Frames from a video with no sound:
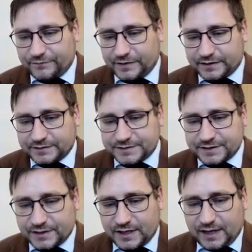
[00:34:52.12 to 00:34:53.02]

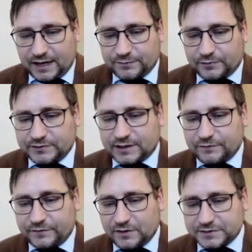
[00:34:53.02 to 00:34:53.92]
thinkers and
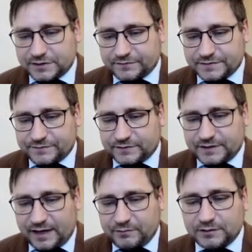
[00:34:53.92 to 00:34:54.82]
political philosophers, for
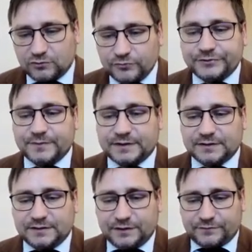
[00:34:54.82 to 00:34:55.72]
they will
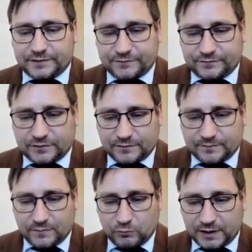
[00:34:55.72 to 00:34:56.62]
ultimately differ
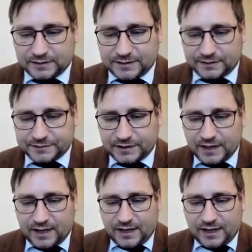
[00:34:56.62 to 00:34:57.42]
from one another,